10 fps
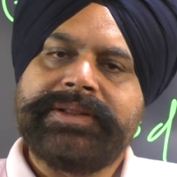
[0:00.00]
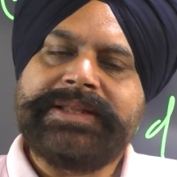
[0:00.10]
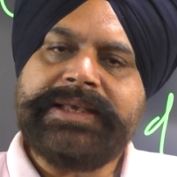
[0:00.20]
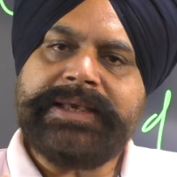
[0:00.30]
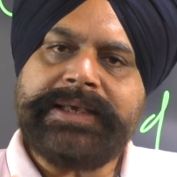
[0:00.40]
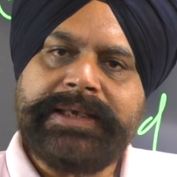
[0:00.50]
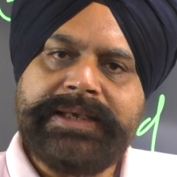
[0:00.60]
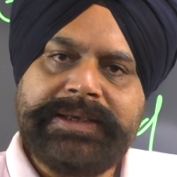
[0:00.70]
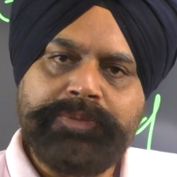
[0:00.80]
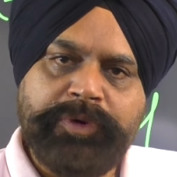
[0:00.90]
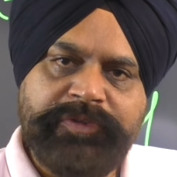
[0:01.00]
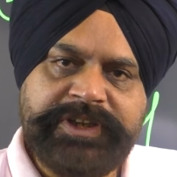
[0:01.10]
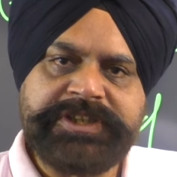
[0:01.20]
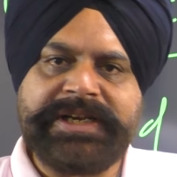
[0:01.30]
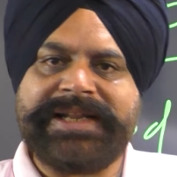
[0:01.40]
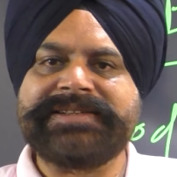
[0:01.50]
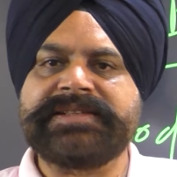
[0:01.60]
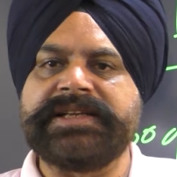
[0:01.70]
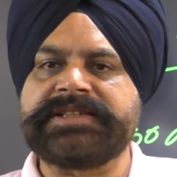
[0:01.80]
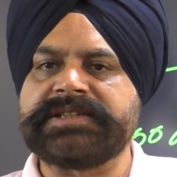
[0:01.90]
the provincial
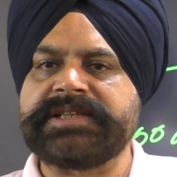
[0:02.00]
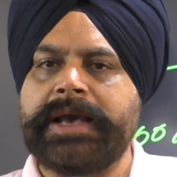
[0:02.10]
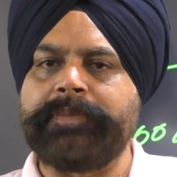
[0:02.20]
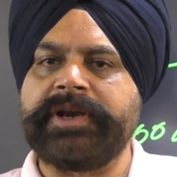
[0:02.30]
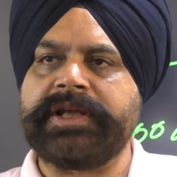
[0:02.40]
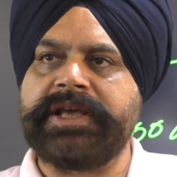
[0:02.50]
legislatures have been